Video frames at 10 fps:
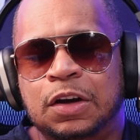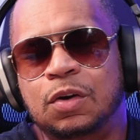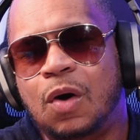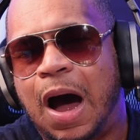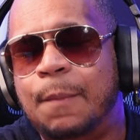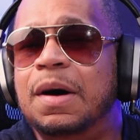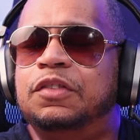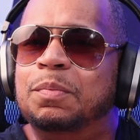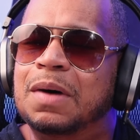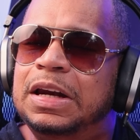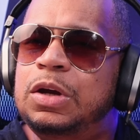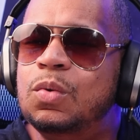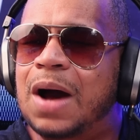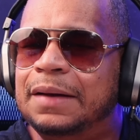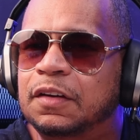You know how much money
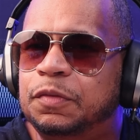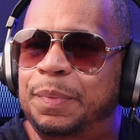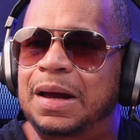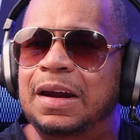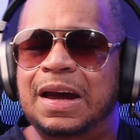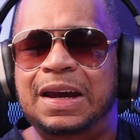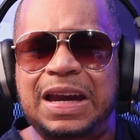you got to spend?